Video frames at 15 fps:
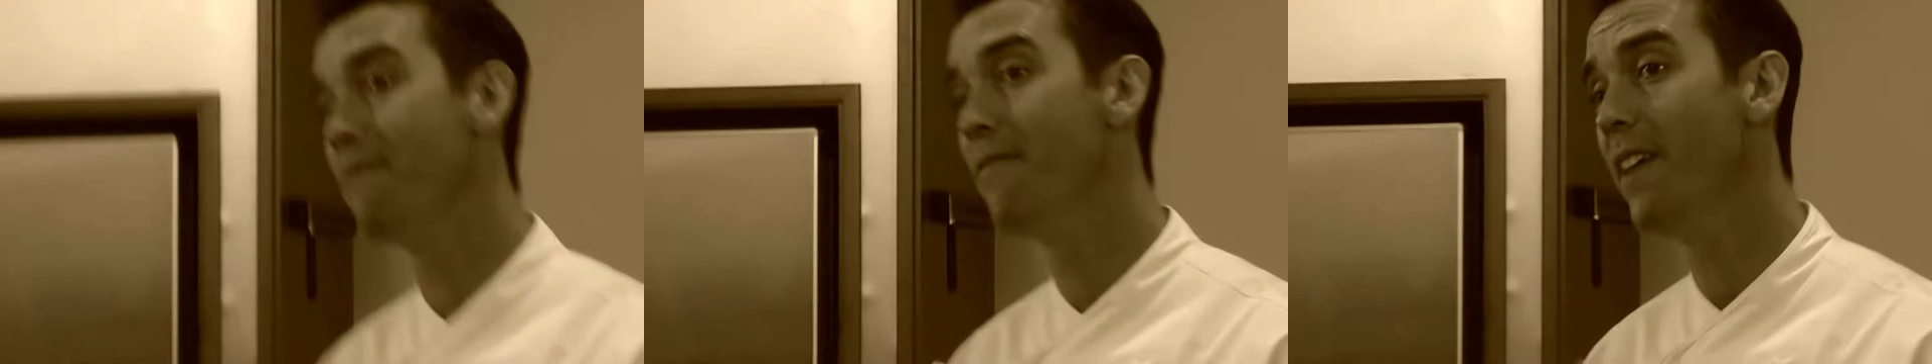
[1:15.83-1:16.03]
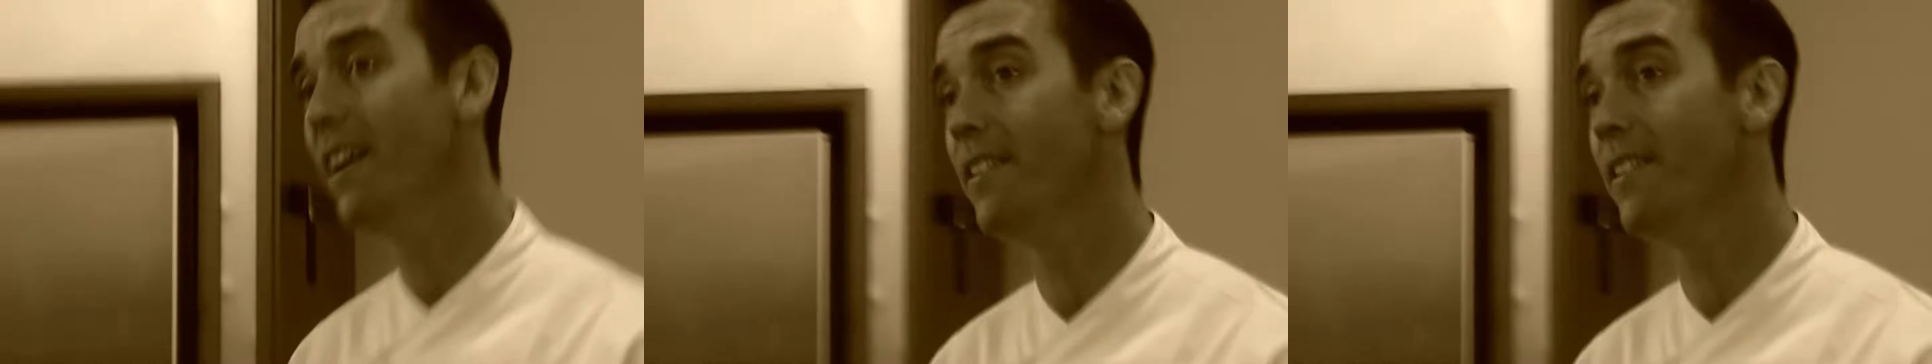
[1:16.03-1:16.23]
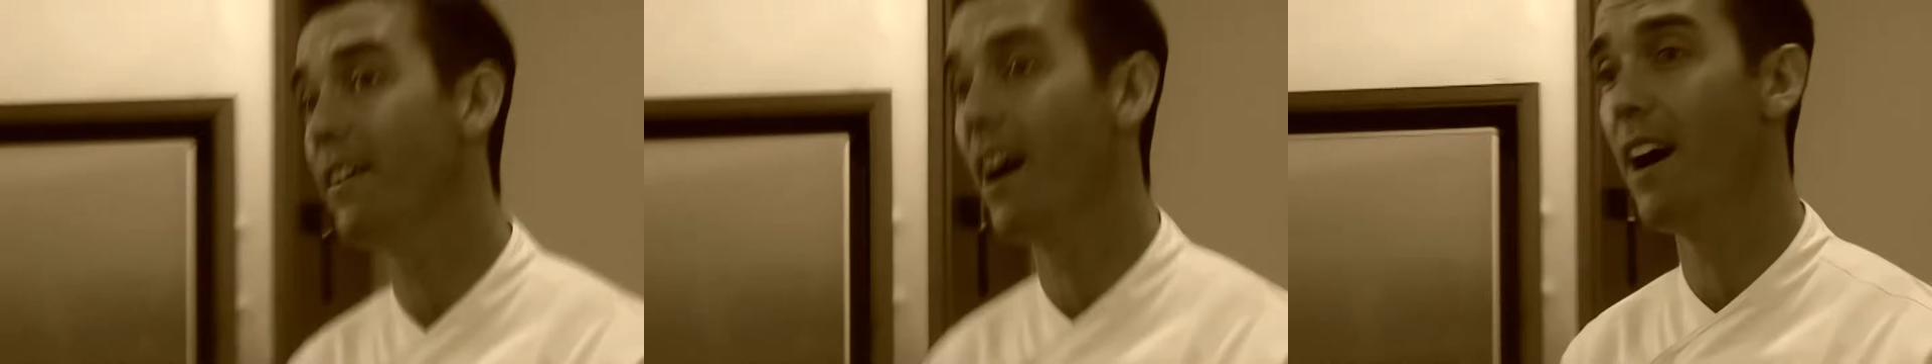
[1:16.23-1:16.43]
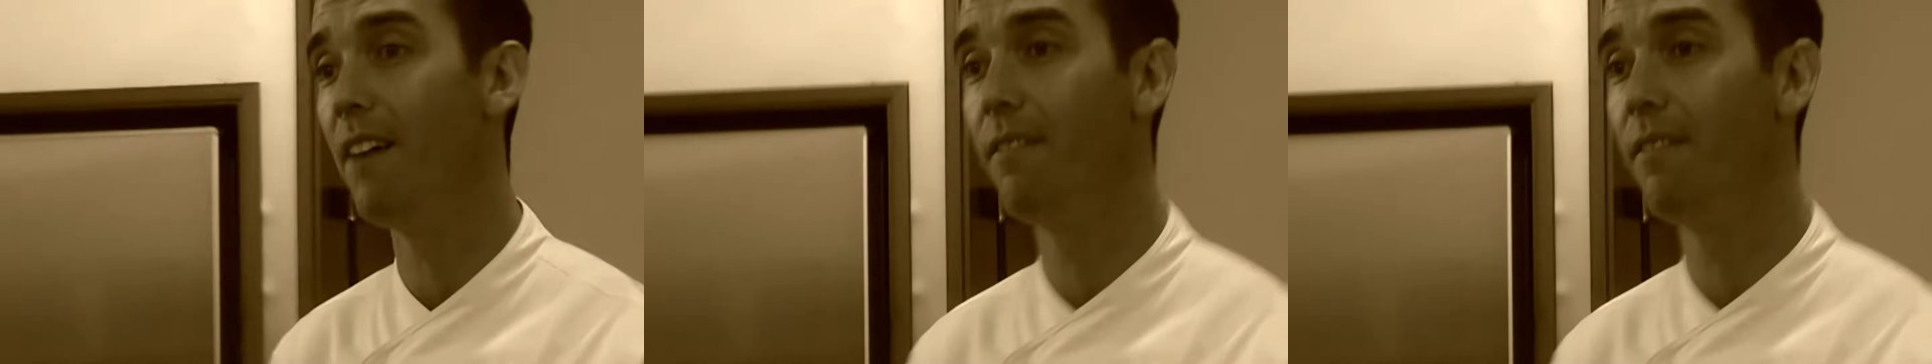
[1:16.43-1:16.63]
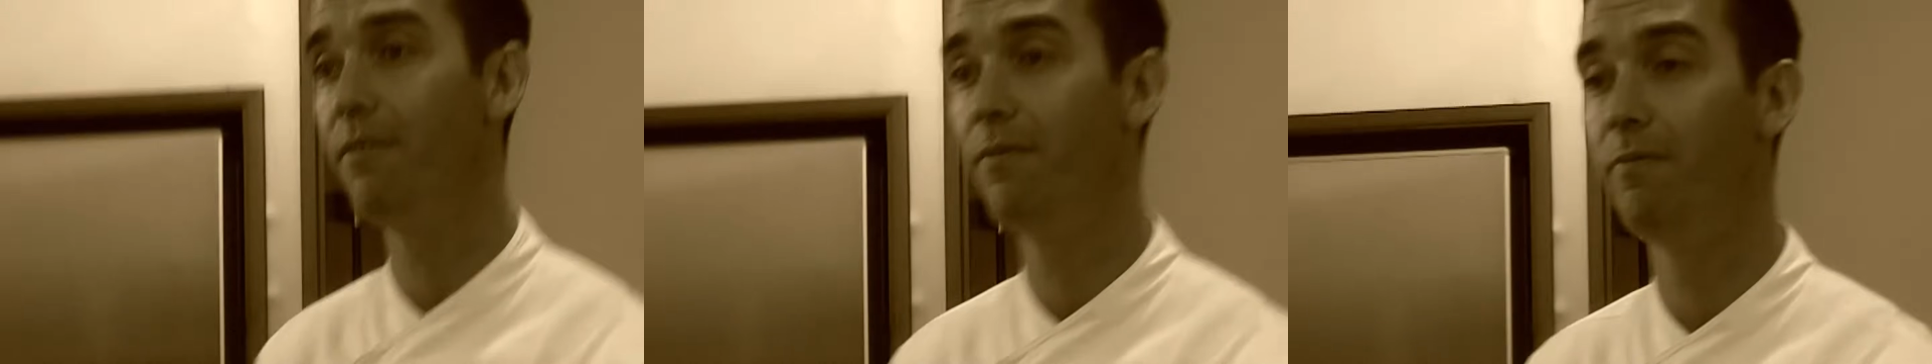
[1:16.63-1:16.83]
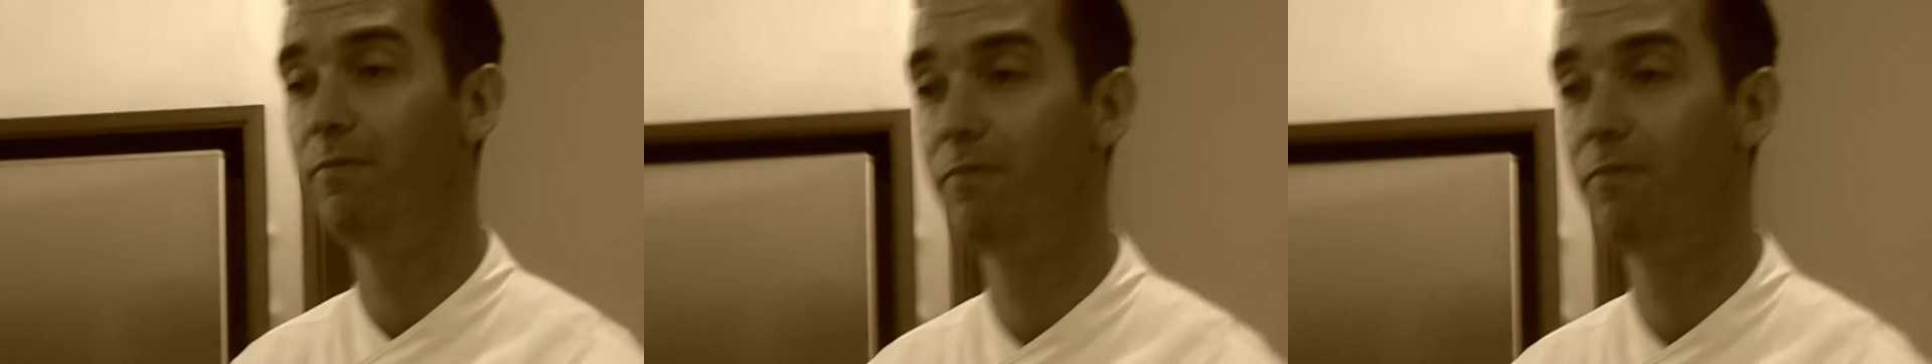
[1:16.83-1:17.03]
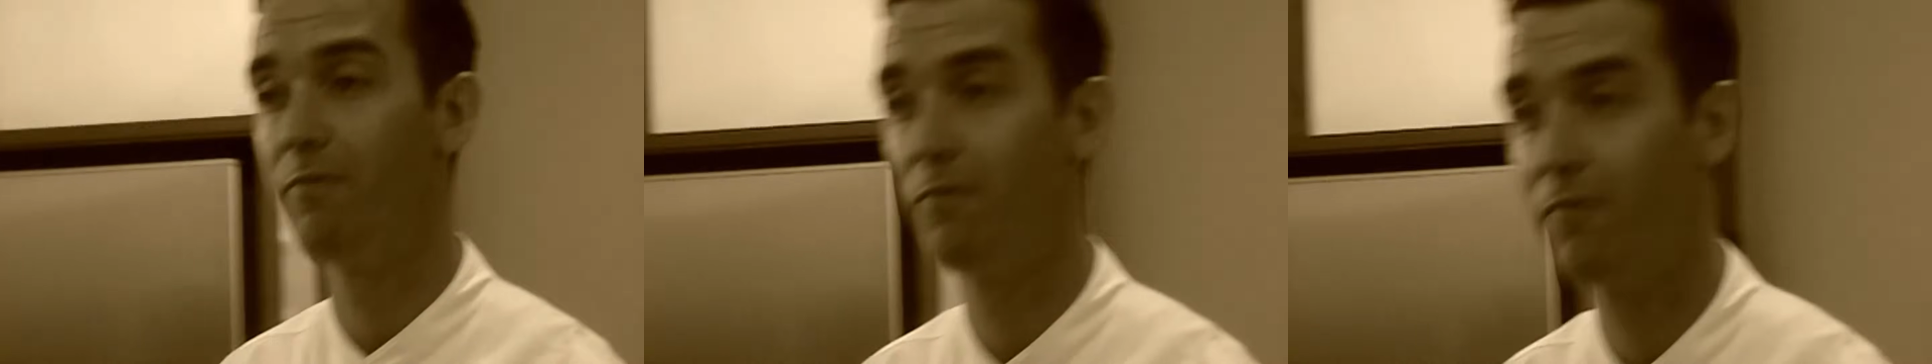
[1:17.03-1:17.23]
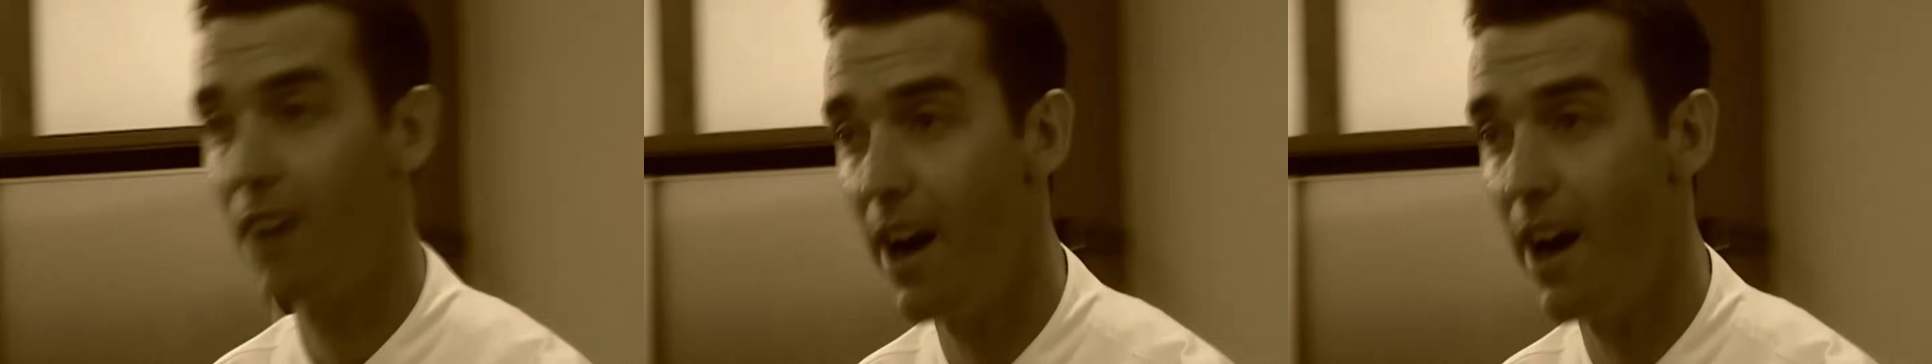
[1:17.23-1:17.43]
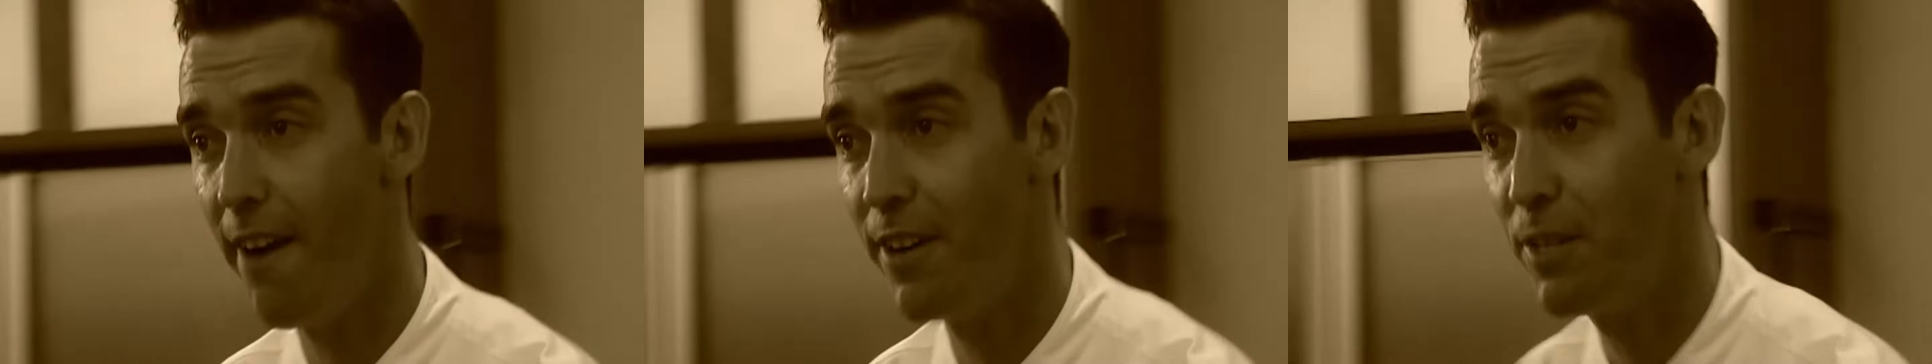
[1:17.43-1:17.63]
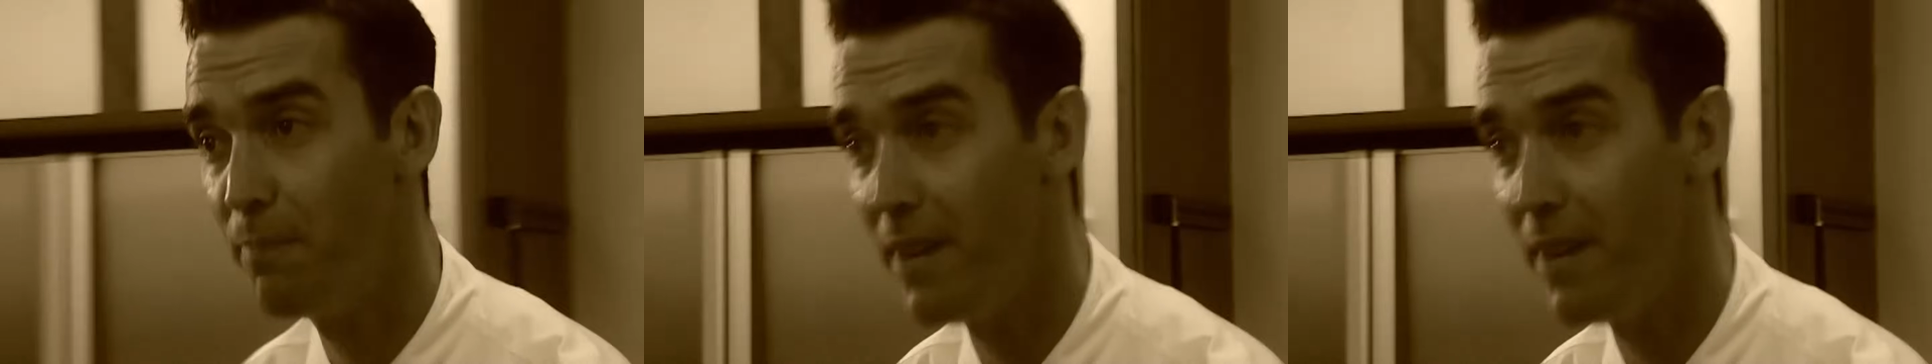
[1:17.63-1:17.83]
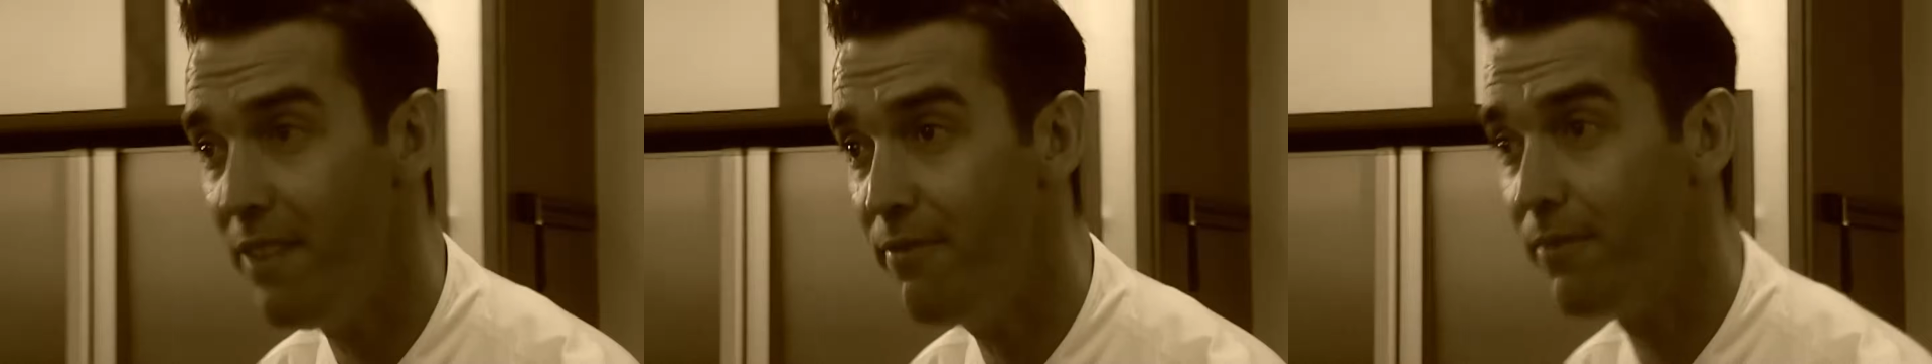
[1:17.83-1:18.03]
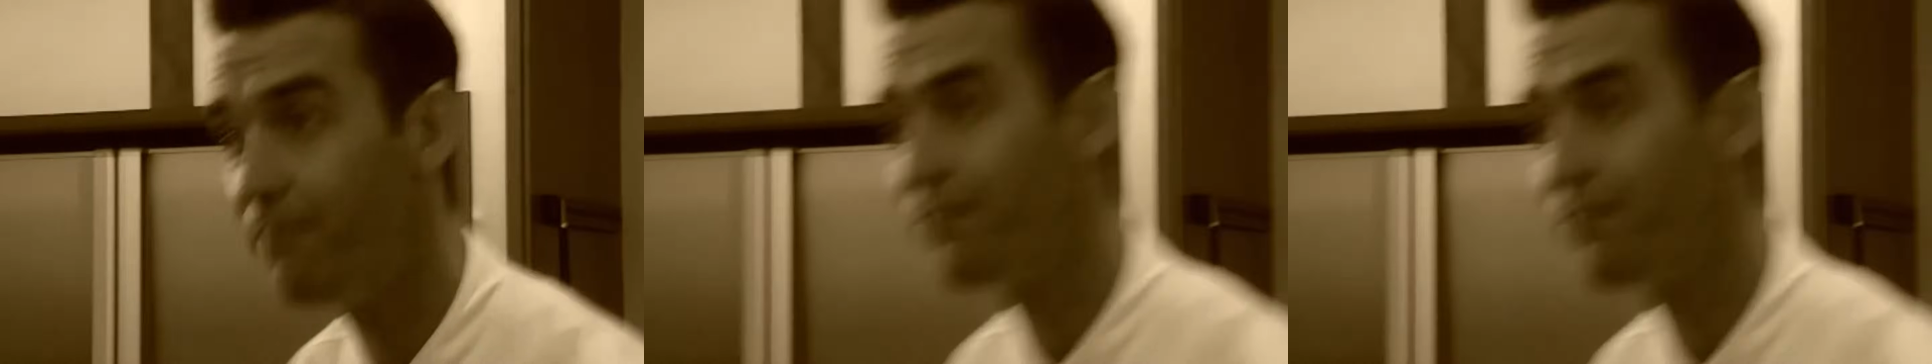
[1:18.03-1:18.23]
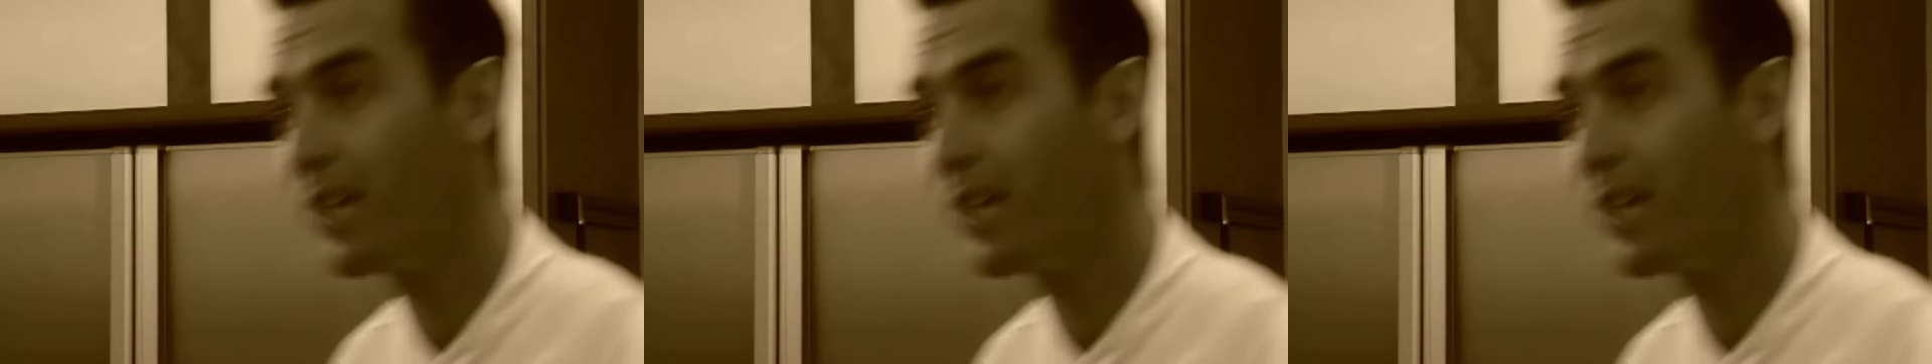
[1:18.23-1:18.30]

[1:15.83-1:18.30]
fillet of Irish beef,